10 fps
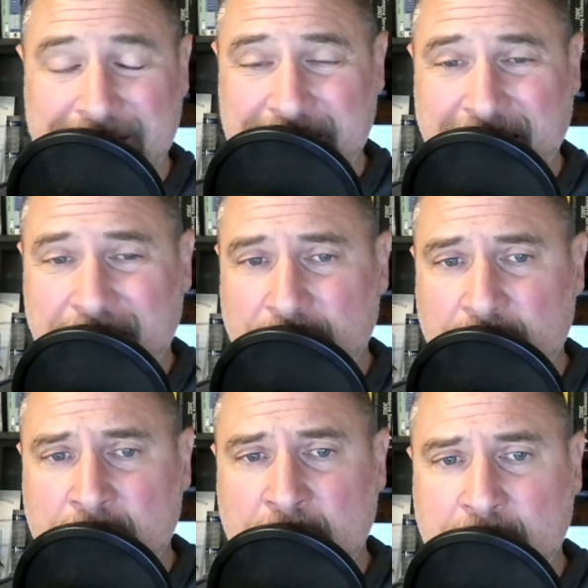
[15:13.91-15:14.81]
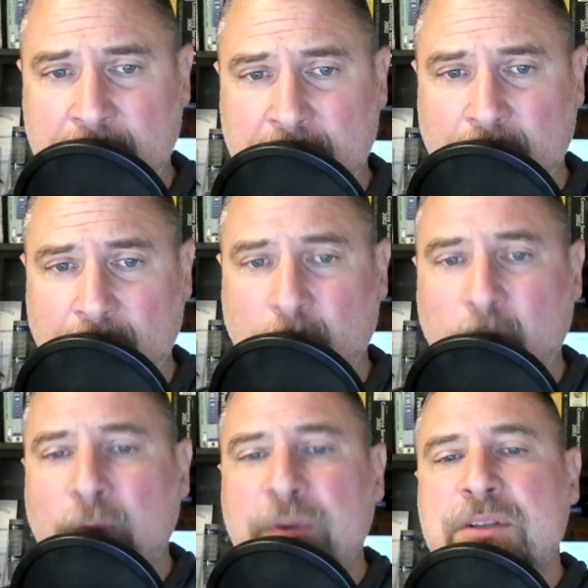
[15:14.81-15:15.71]
I don't know. What
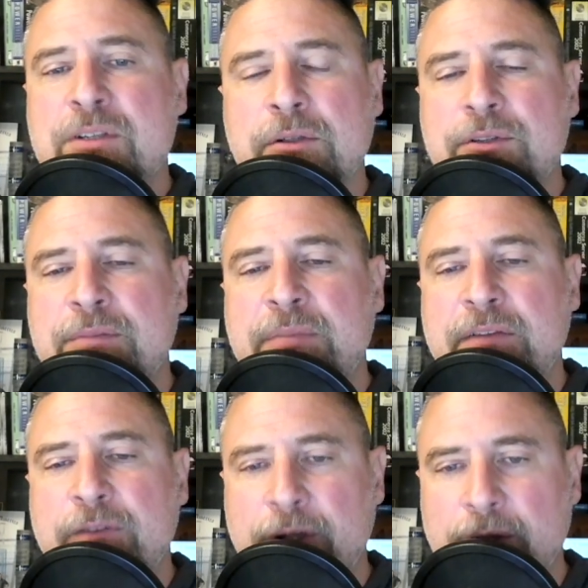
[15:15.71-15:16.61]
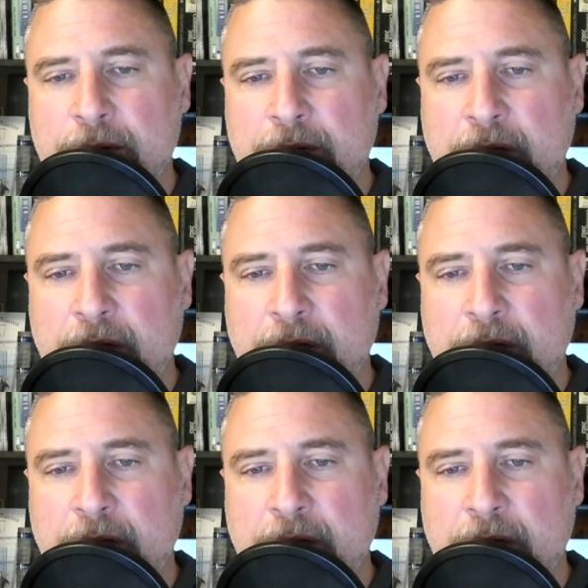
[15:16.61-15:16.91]
would the solution be for you?